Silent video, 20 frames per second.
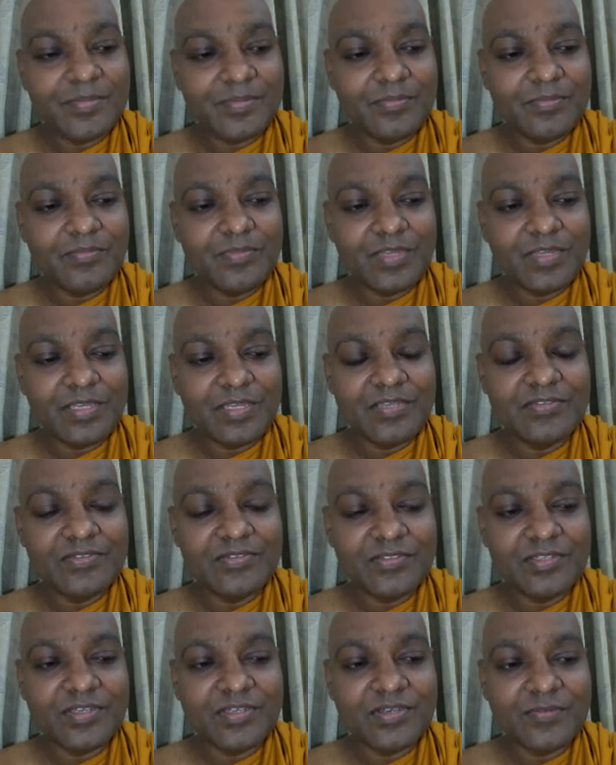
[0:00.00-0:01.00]

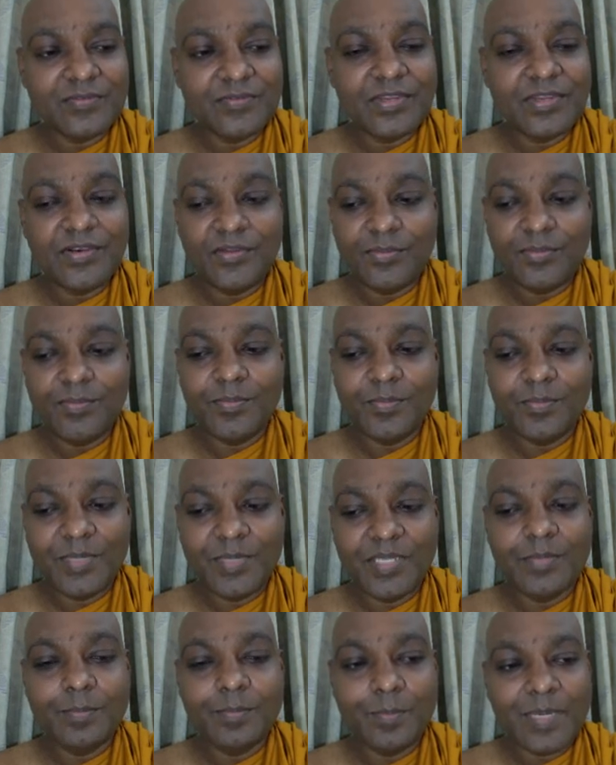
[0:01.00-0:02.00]
very
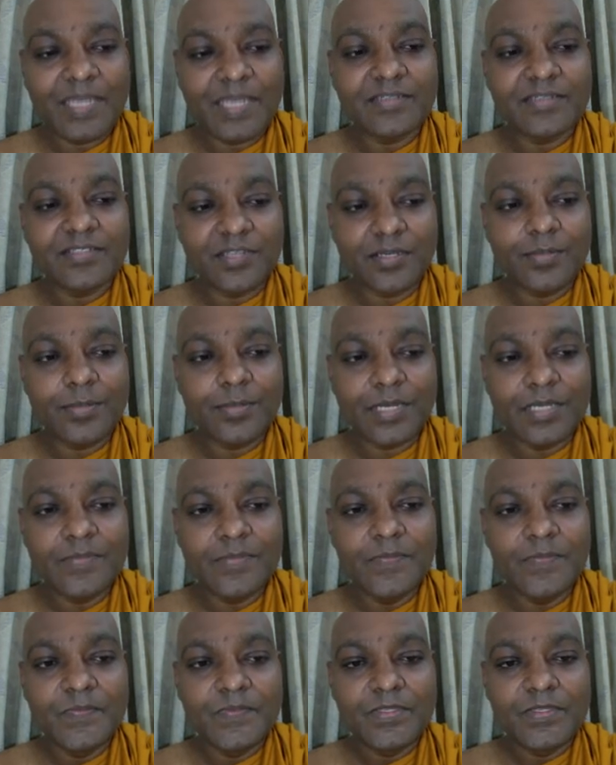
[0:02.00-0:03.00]
big bad karma
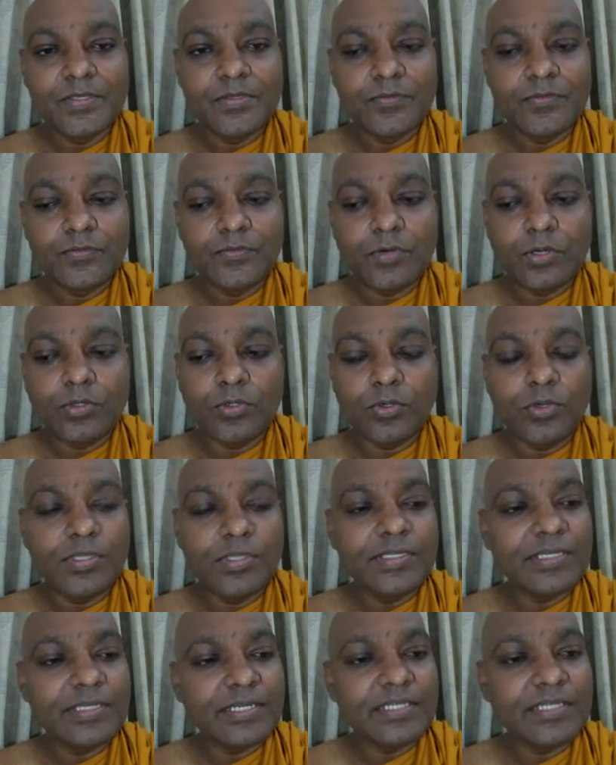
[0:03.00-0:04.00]
for
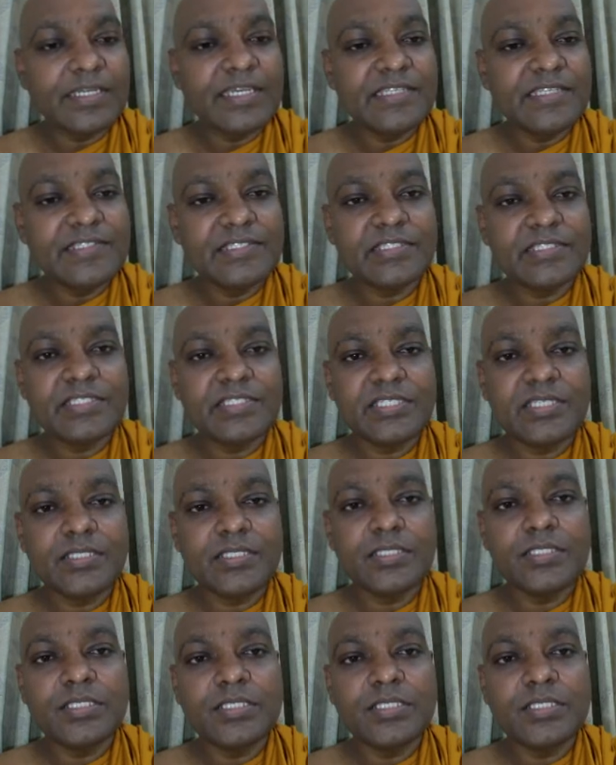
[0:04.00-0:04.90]
going against the